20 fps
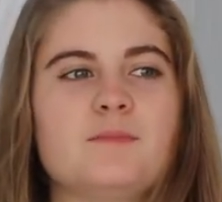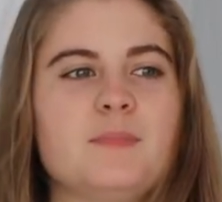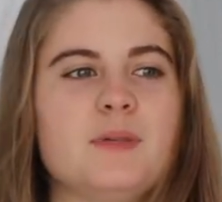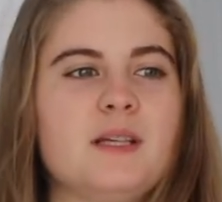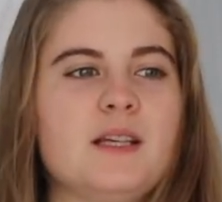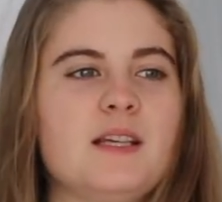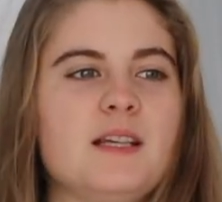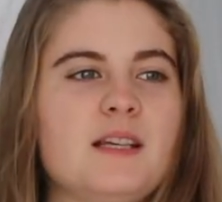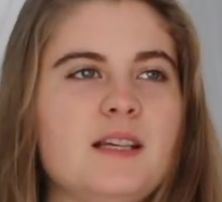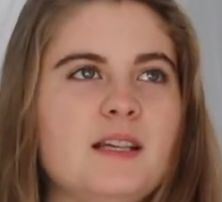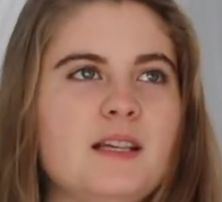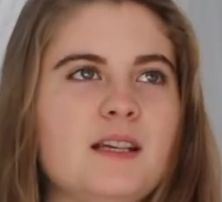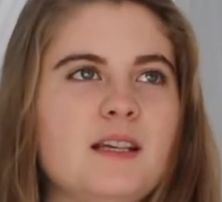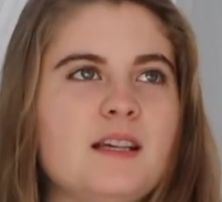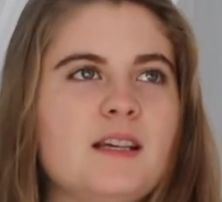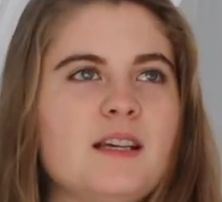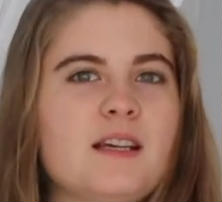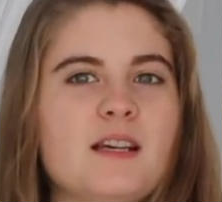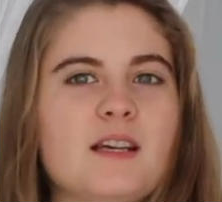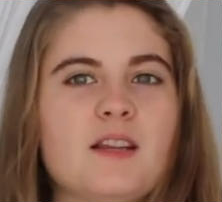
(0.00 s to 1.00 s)
be
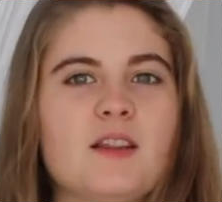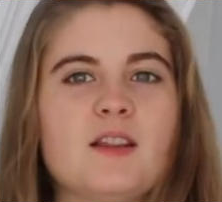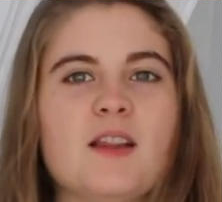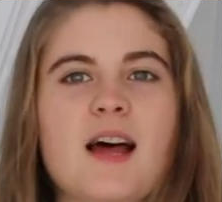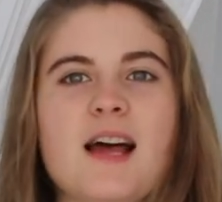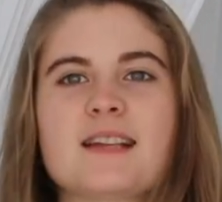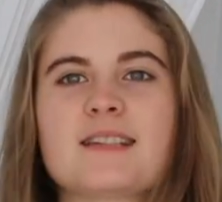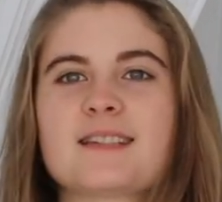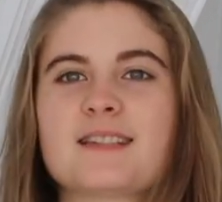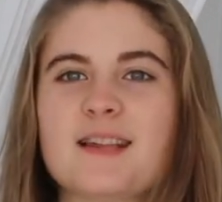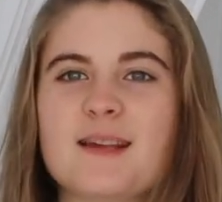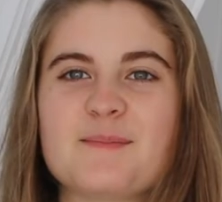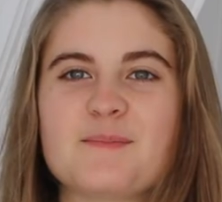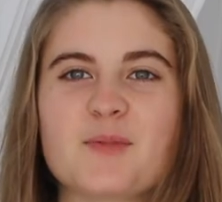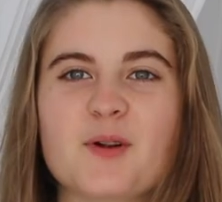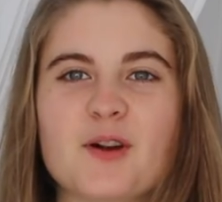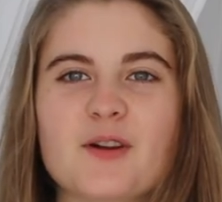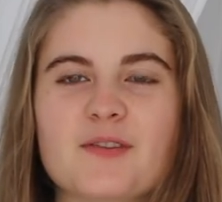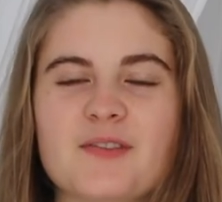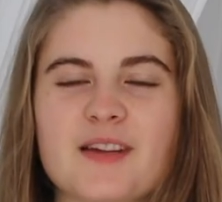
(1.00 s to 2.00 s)
less than
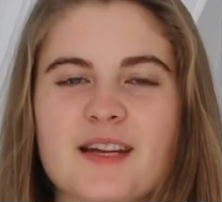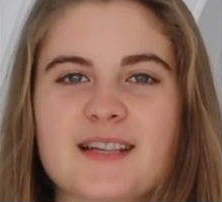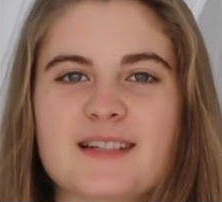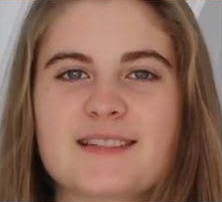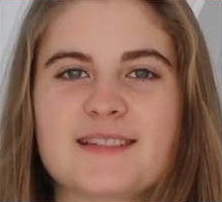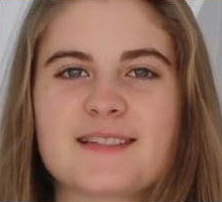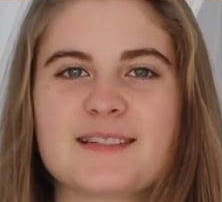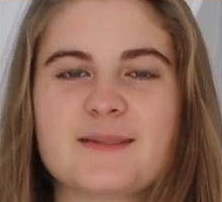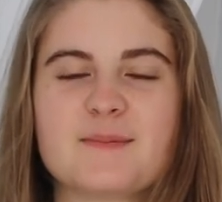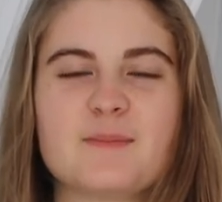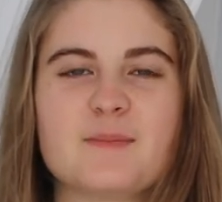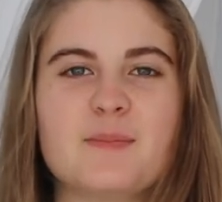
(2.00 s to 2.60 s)
perfect,